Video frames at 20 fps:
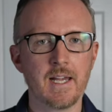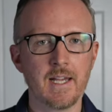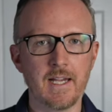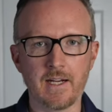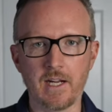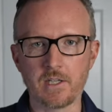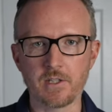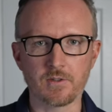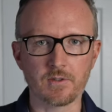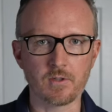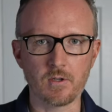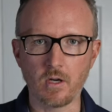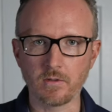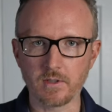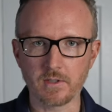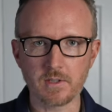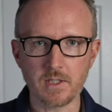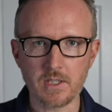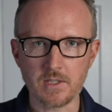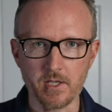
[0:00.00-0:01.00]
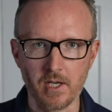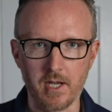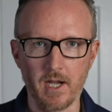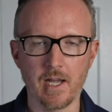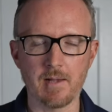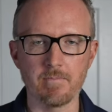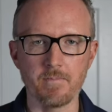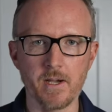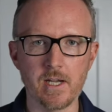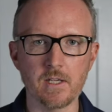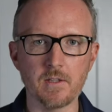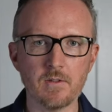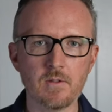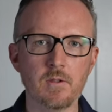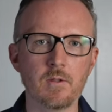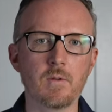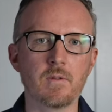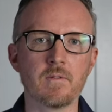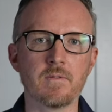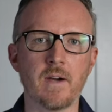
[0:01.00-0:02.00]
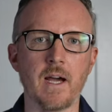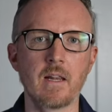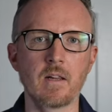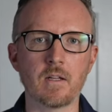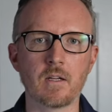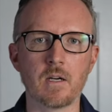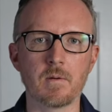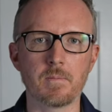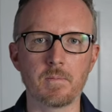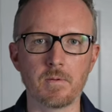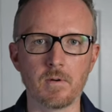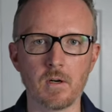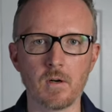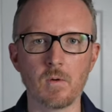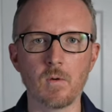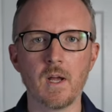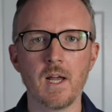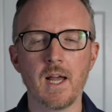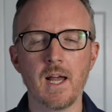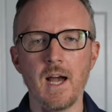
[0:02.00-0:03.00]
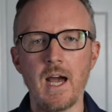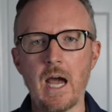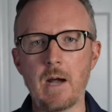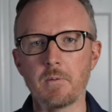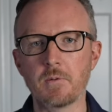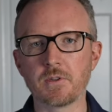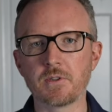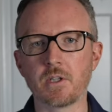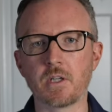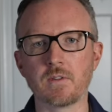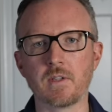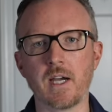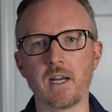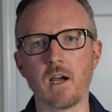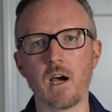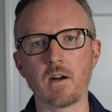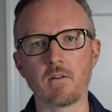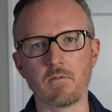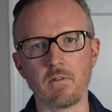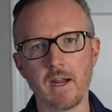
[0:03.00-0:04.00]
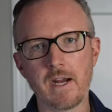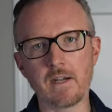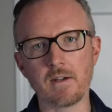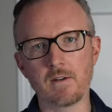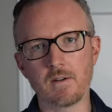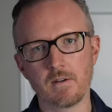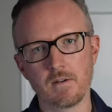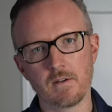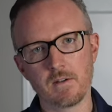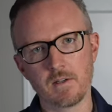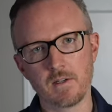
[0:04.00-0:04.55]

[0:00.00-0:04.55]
and I just called the DJI Mic 2 in Final Cut Pro. I will turn that on right